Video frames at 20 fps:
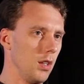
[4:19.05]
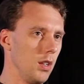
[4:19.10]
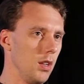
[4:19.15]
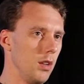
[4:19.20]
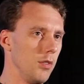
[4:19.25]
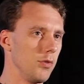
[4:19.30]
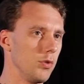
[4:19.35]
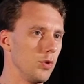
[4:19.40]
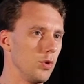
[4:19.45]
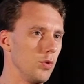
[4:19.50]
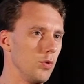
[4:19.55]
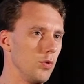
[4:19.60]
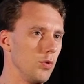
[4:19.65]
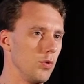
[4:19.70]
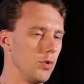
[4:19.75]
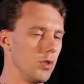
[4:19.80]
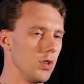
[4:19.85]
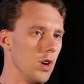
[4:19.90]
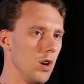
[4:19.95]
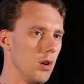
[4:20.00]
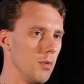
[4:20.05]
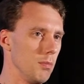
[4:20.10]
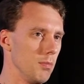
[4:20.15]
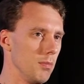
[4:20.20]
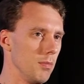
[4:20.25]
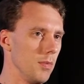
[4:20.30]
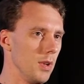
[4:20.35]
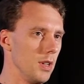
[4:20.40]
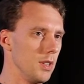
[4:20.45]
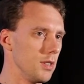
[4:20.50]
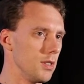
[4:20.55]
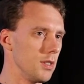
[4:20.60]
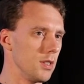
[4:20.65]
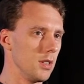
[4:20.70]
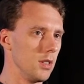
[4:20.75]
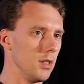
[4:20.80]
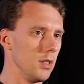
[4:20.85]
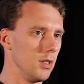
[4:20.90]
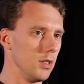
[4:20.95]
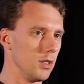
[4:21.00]
If you come and
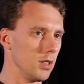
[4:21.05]
see